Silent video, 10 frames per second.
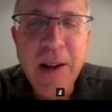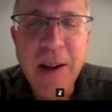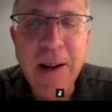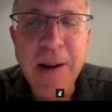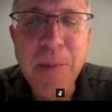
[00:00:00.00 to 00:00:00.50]

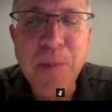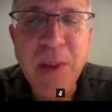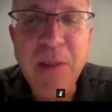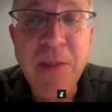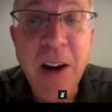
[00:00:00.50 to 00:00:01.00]

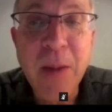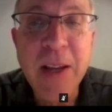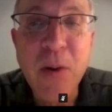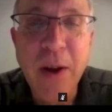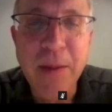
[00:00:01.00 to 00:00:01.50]
farm
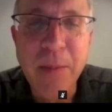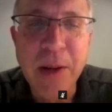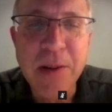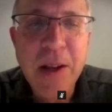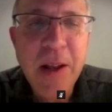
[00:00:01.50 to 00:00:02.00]

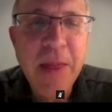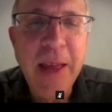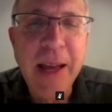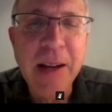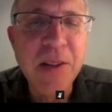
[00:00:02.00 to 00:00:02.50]
equipment
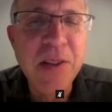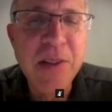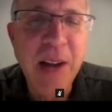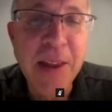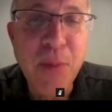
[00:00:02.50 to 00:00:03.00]
that is
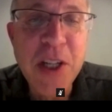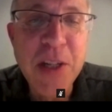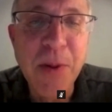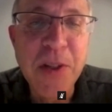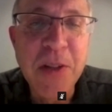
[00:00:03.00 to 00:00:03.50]
on the
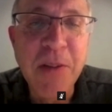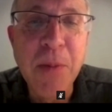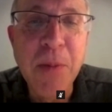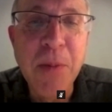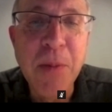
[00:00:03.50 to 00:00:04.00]
principles of
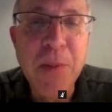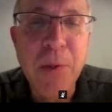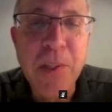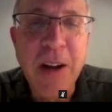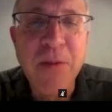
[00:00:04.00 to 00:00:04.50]
open source
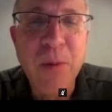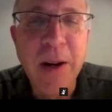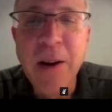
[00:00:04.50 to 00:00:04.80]
software,